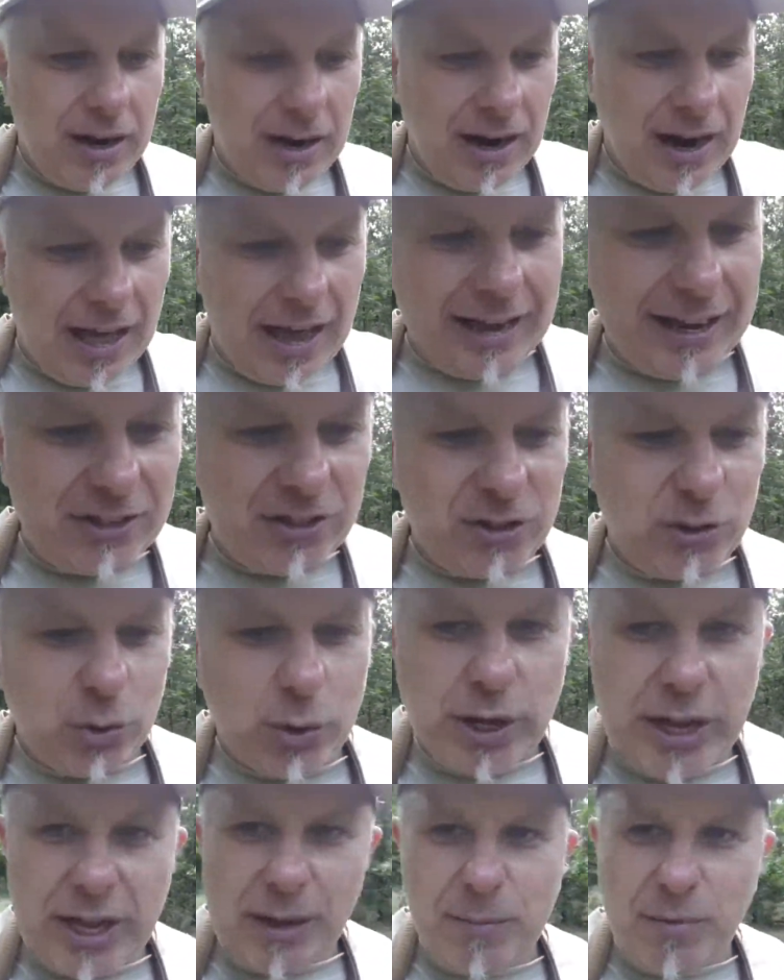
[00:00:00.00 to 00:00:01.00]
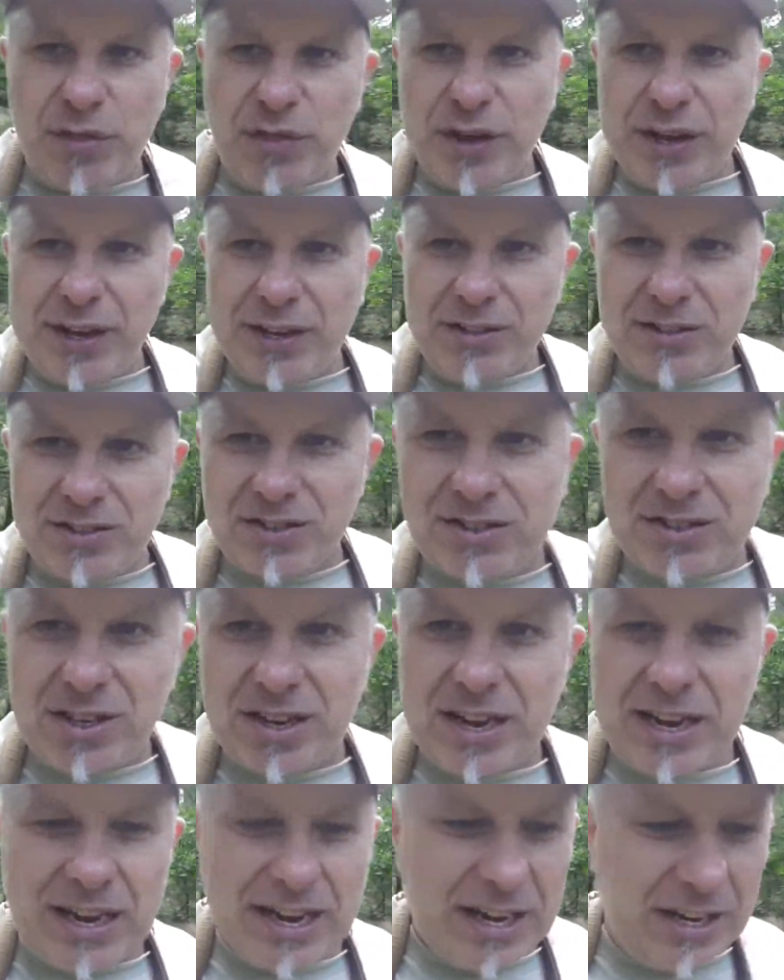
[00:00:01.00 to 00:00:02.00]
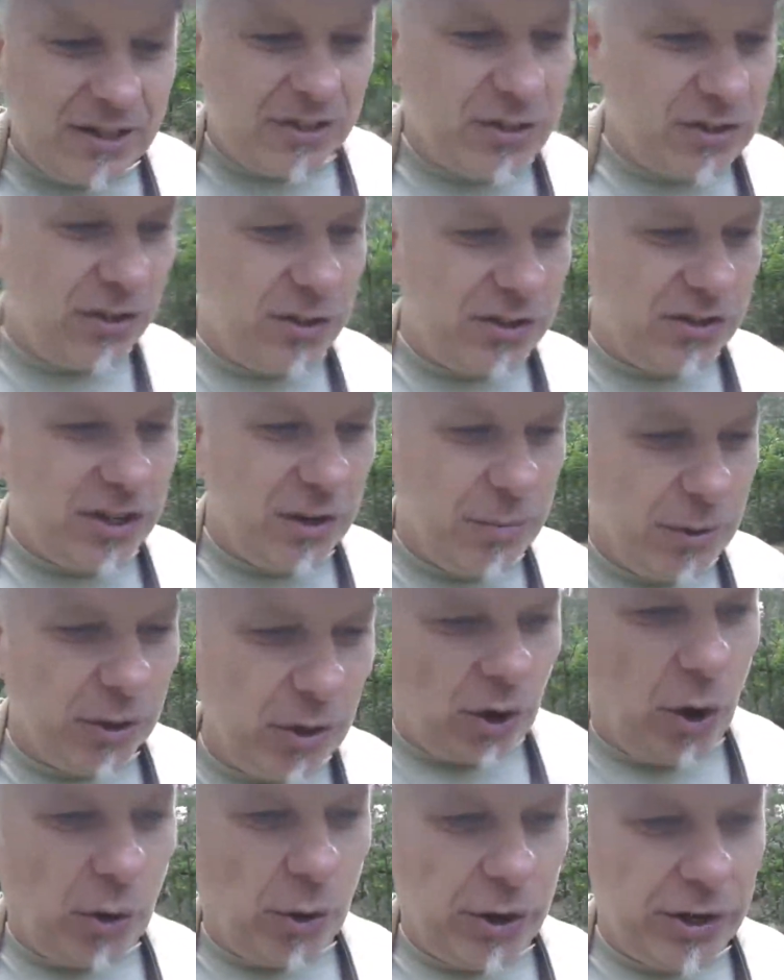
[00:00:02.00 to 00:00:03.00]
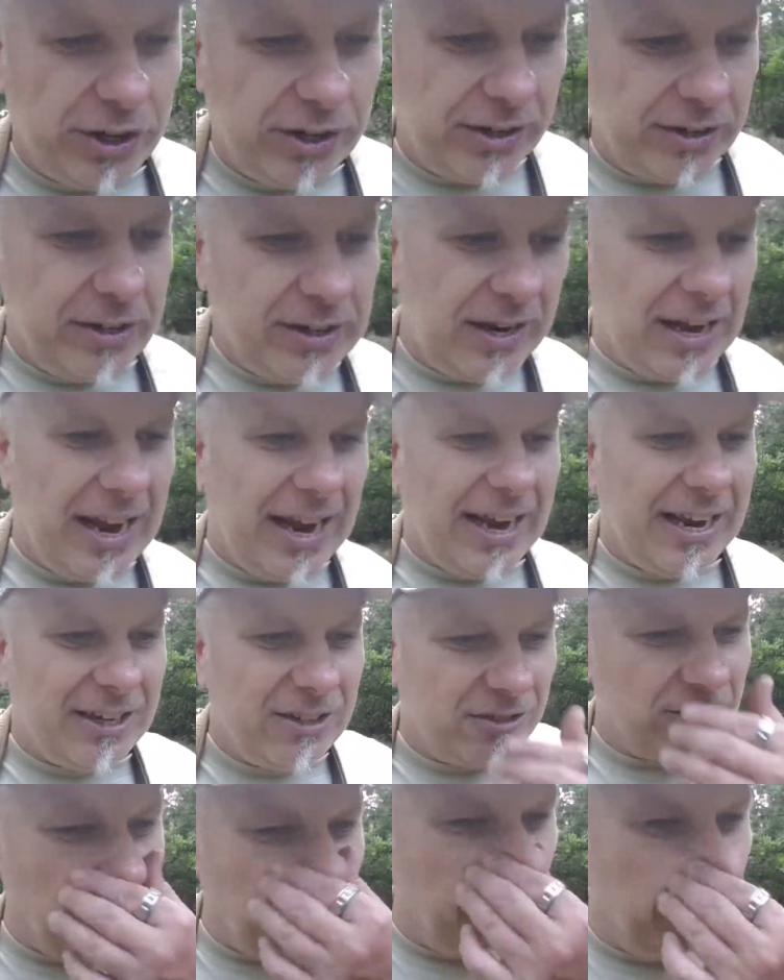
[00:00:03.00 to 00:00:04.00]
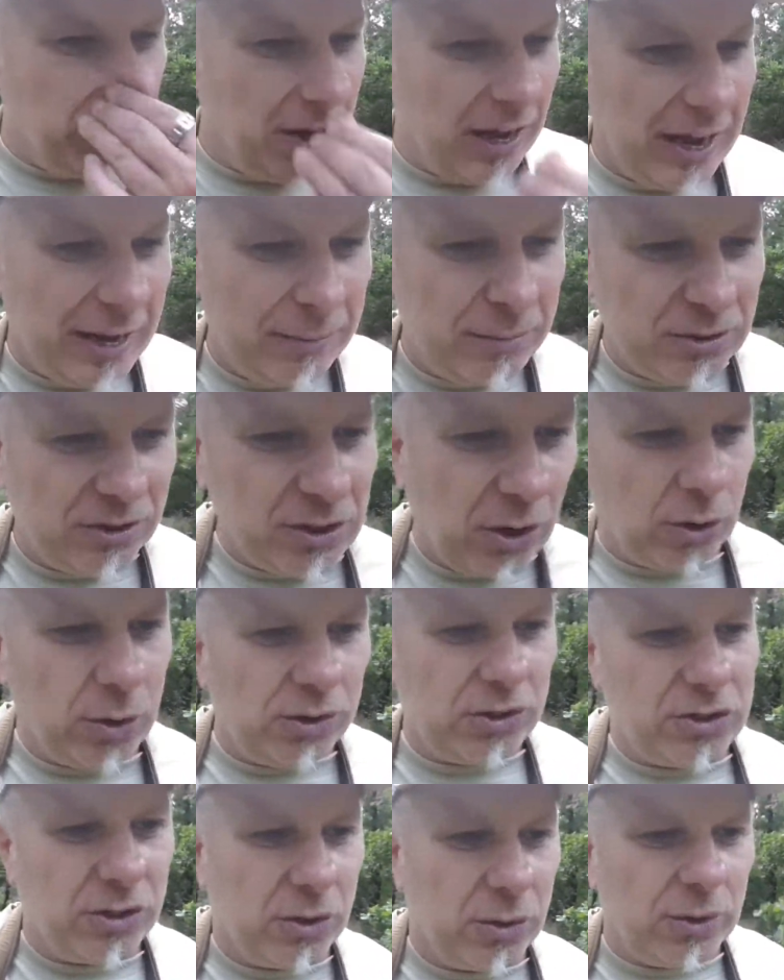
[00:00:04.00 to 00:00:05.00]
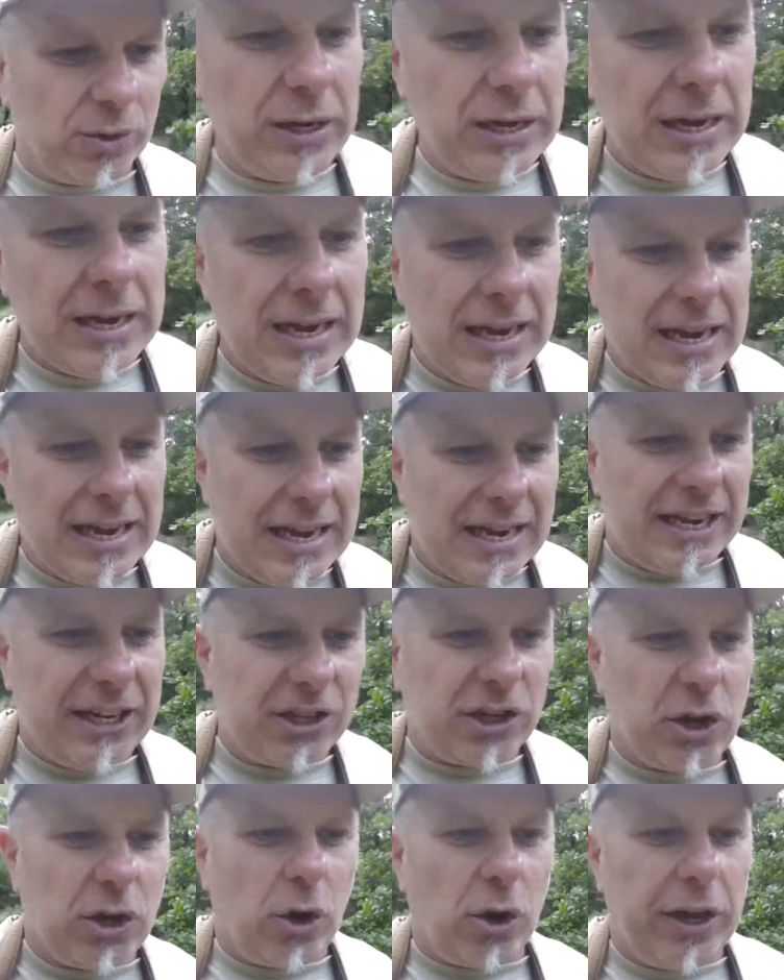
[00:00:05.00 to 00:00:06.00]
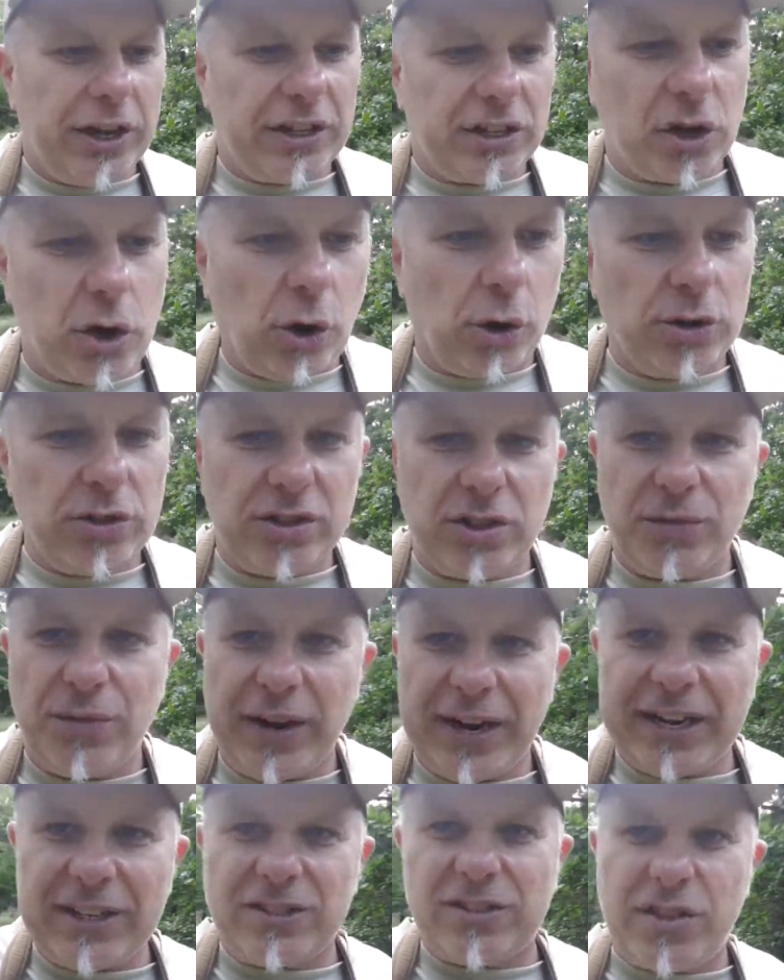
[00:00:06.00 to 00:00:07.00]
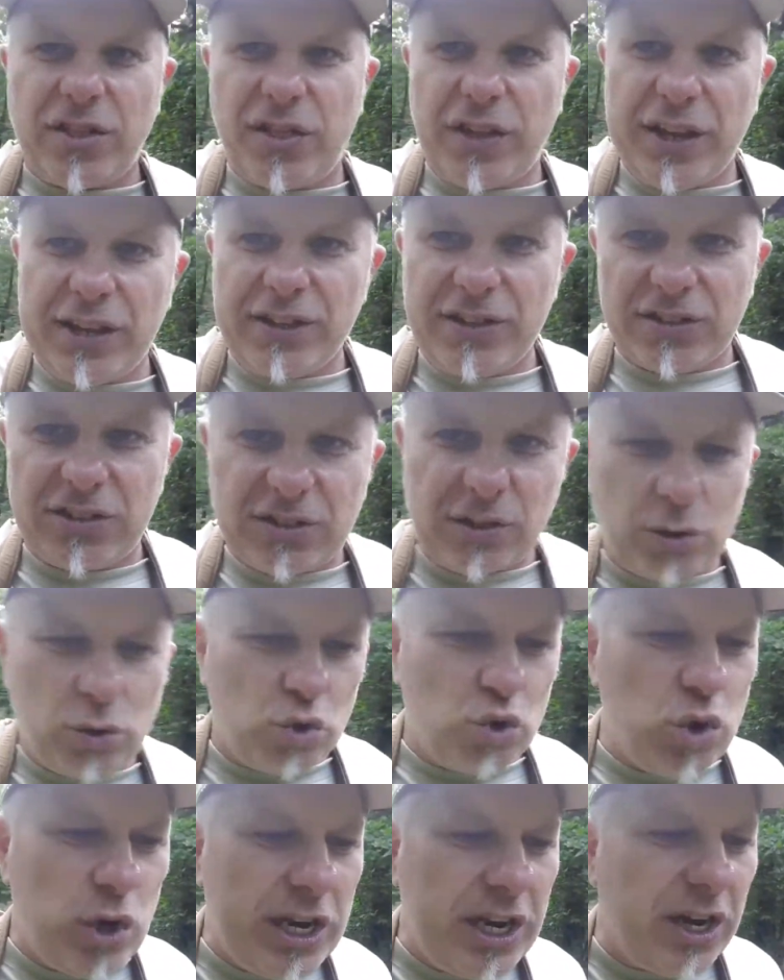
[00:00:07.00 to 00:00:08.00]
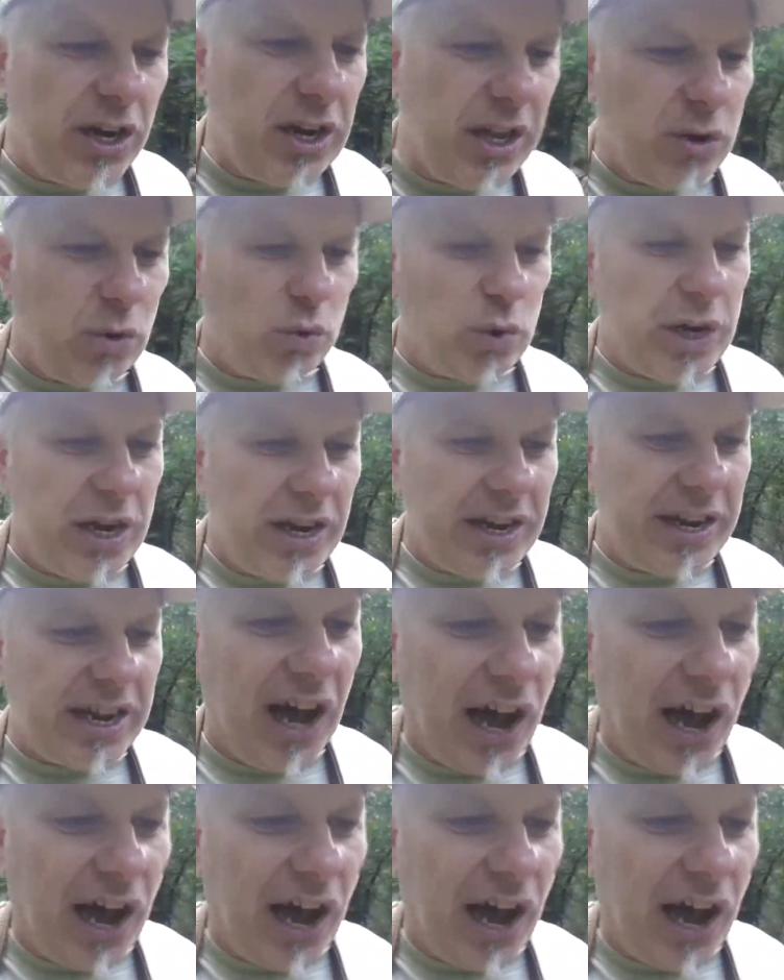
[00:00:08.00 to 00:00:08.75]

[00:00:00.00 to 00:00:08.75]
likes to keep things in system and order, and sometimes also it conservates things really